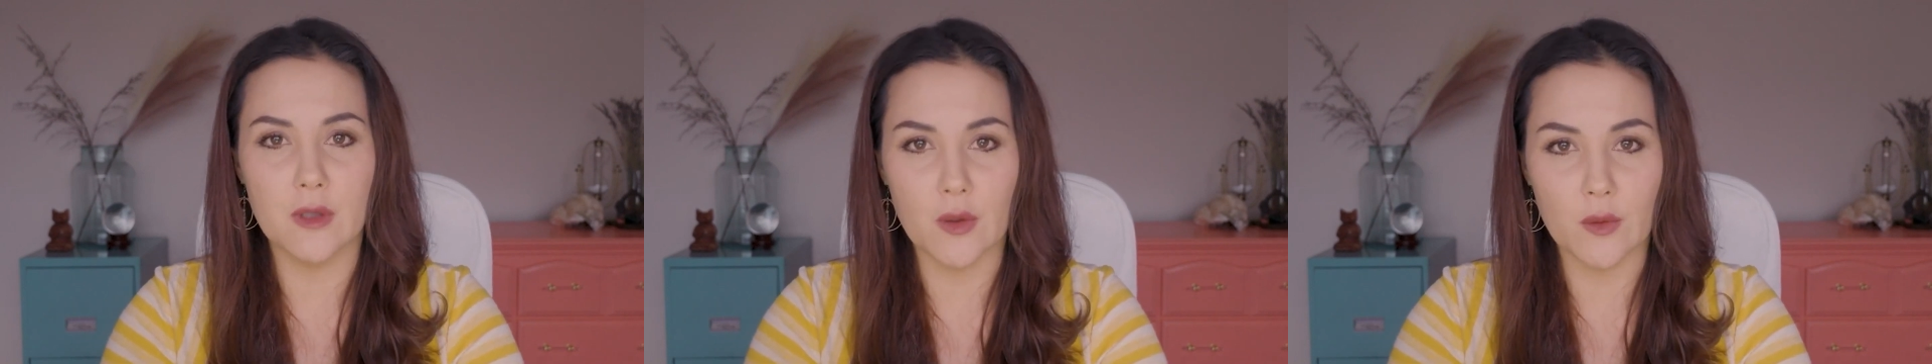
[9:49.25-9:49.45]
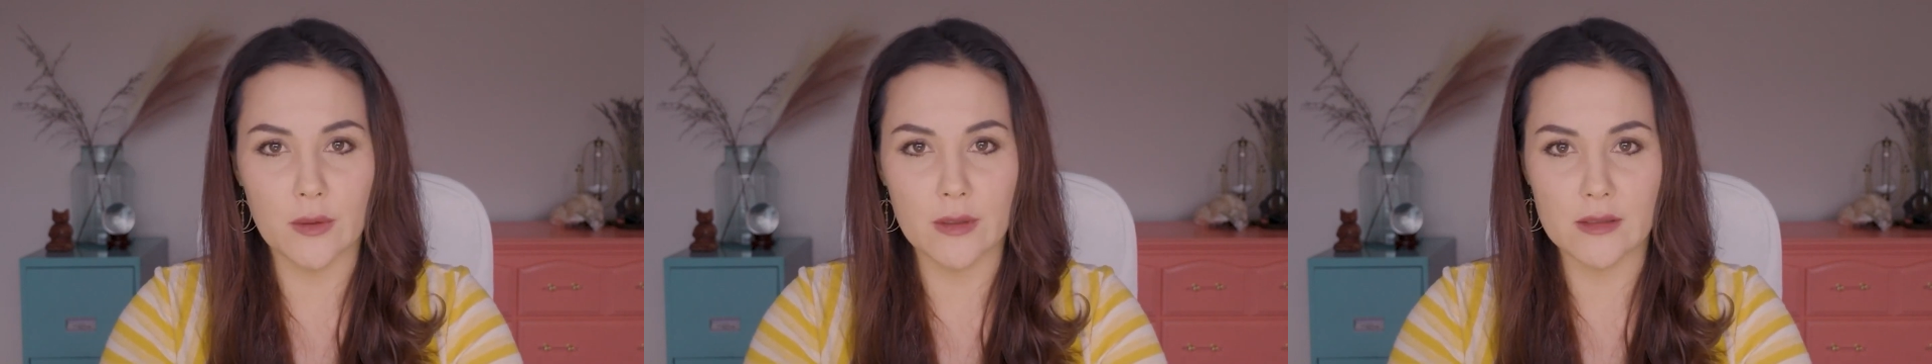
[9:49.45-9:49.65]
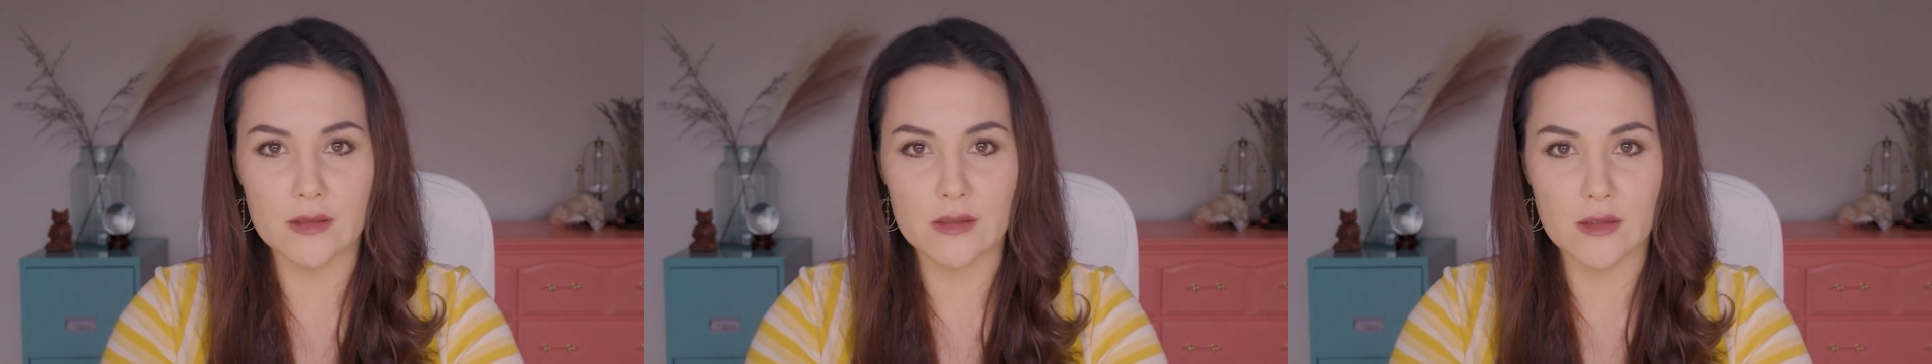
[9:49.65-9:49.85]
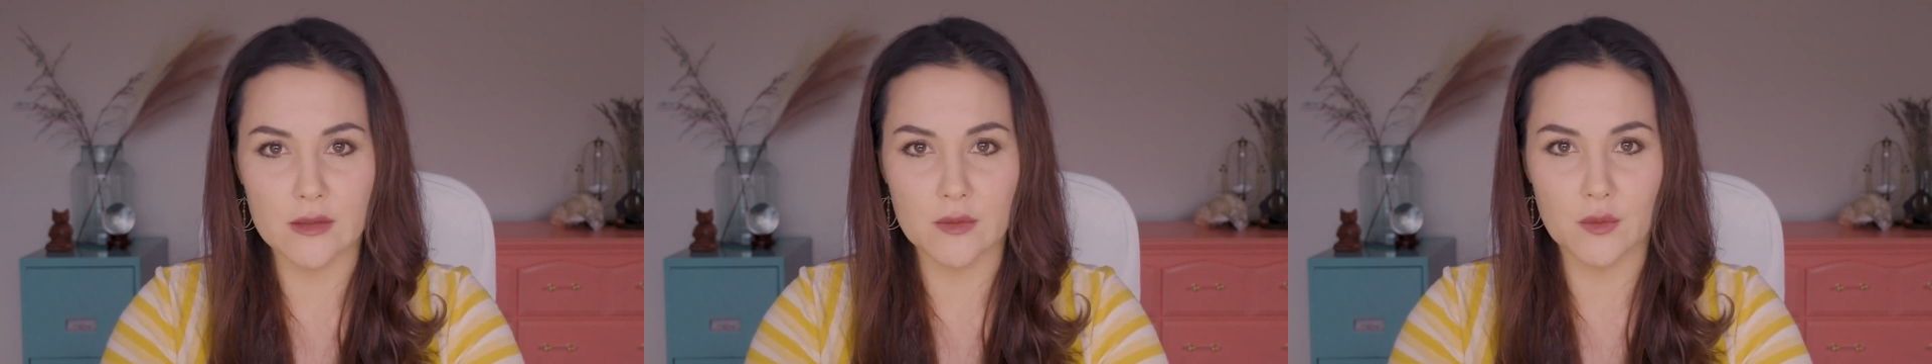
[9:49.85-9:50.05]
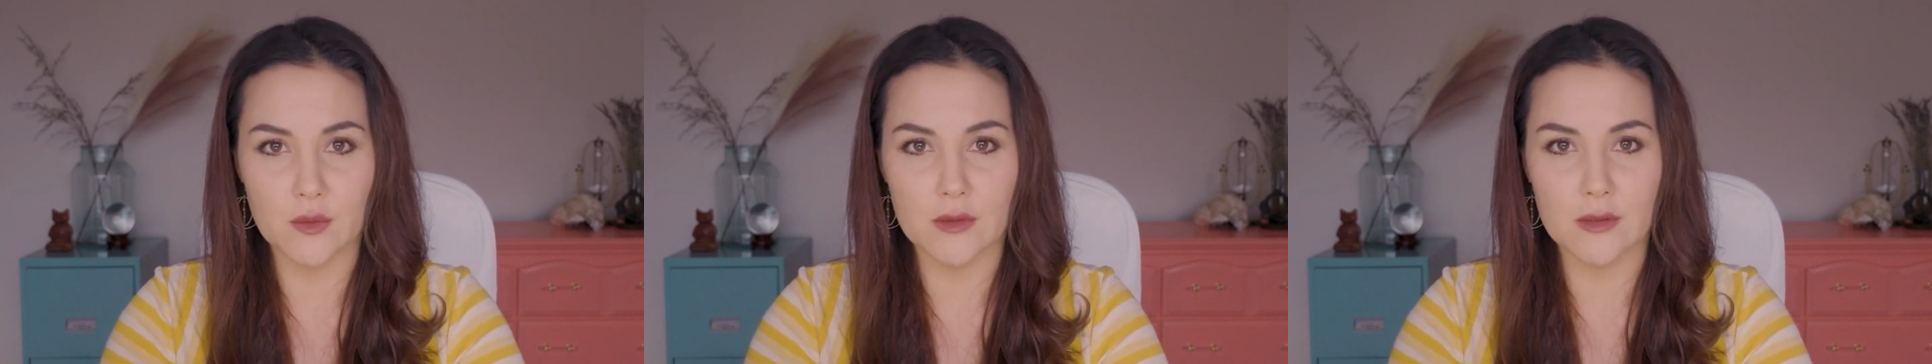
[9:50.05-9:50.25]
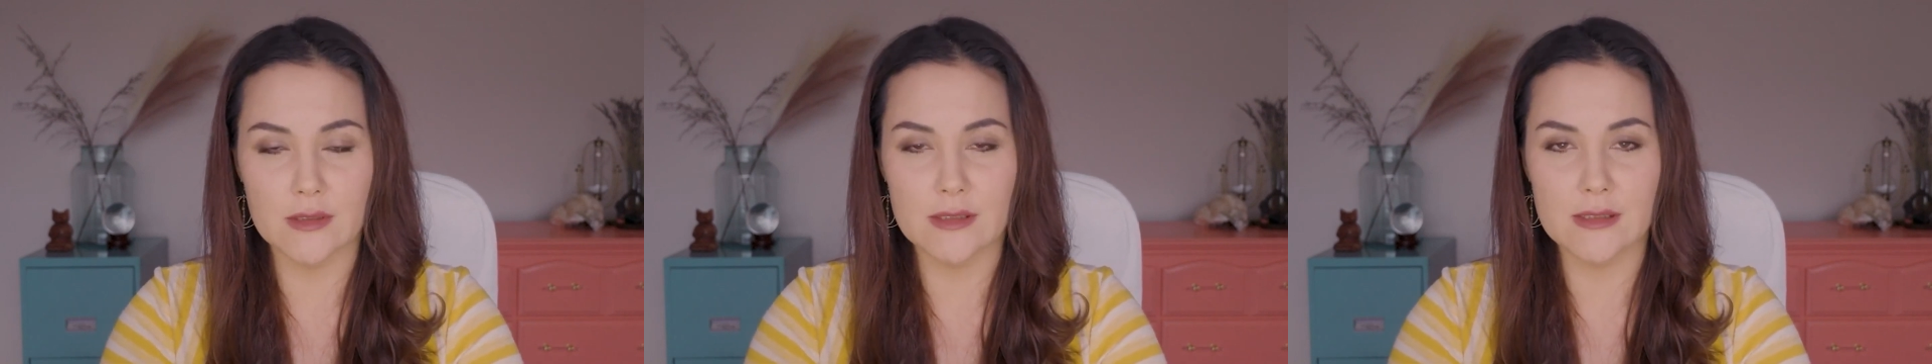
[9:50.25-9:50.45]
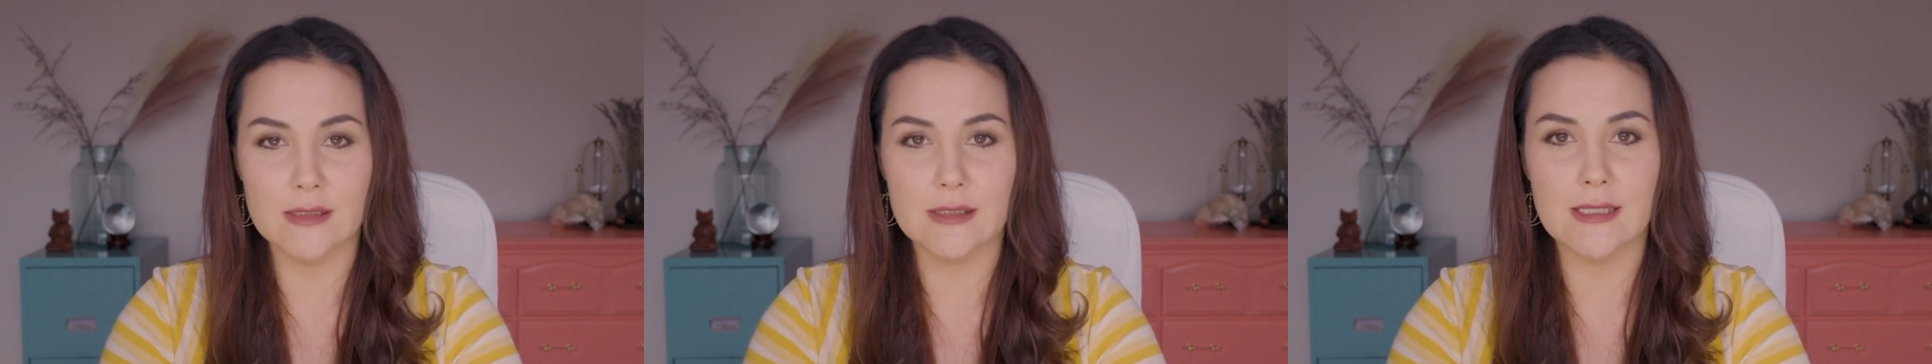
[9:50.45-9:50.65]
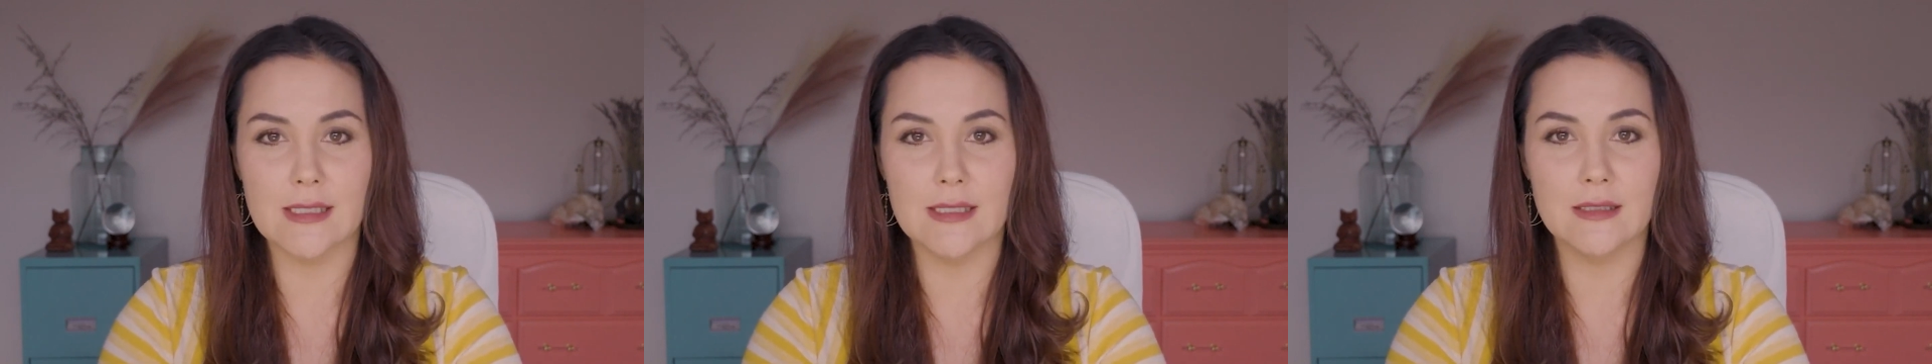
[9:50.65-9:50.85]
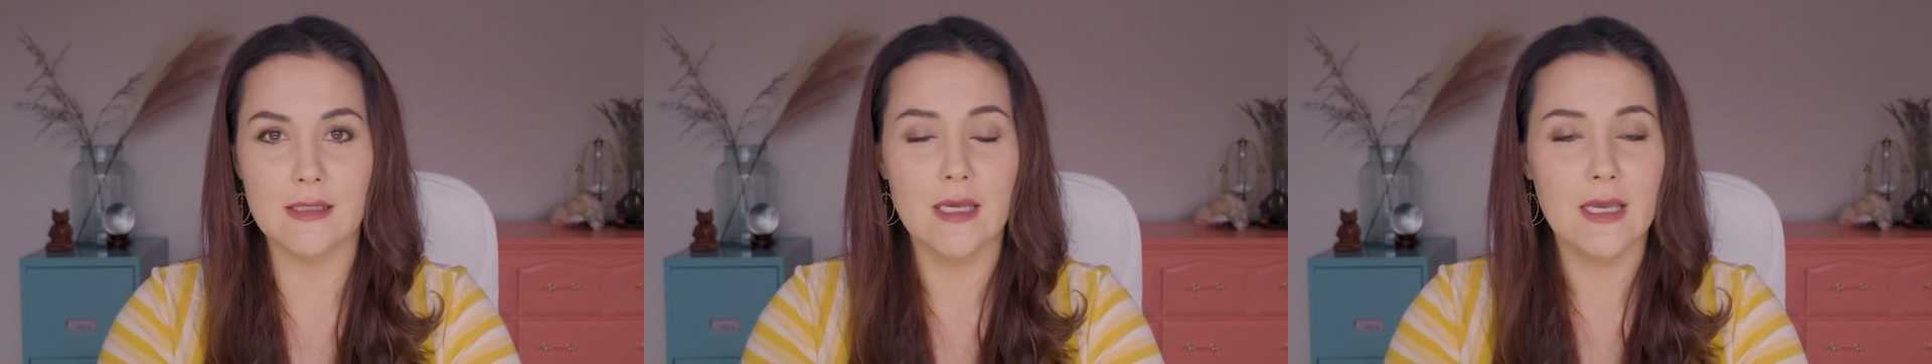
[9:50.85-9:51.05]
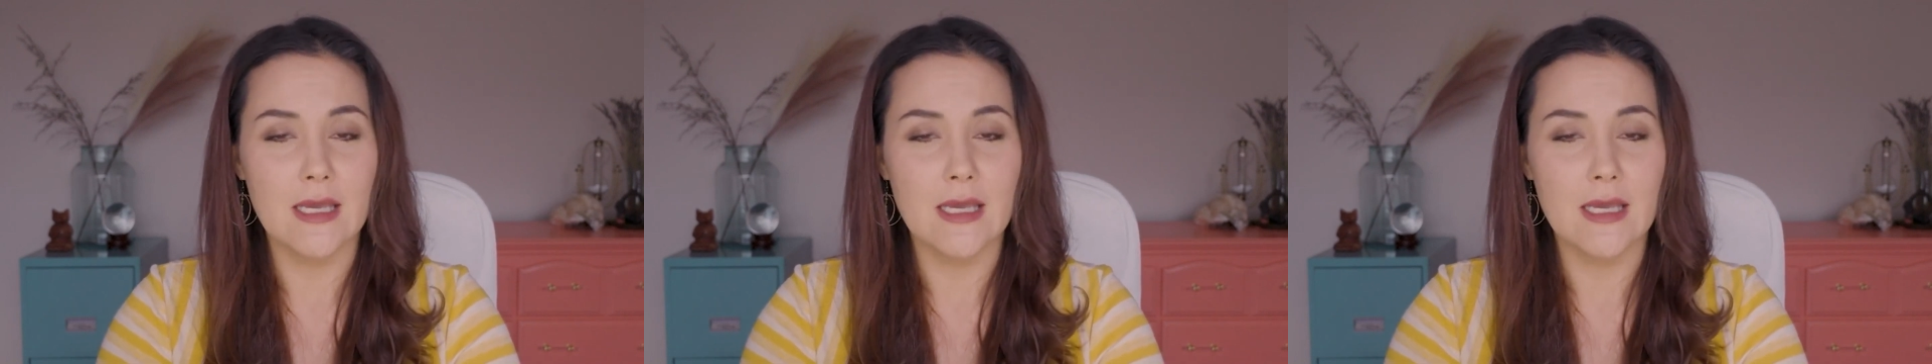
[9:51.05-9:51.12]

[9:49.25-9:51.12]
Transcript: going to New Orleans, and